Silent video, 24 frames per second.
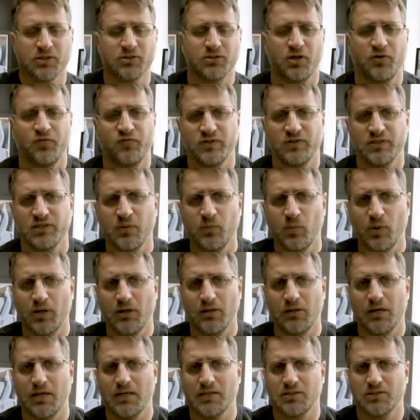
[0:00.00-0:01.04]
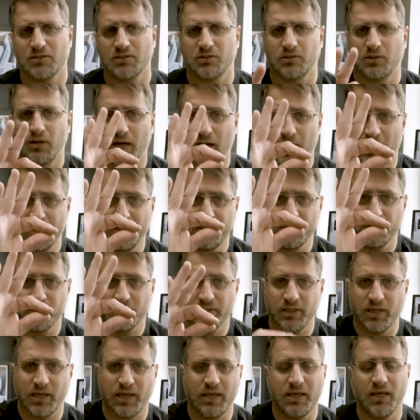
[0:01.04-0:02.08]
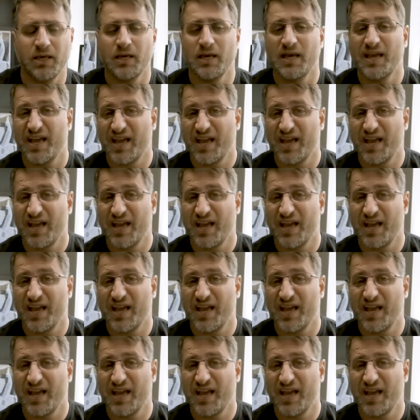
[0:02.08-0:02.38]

So if someone asks you, are you okay?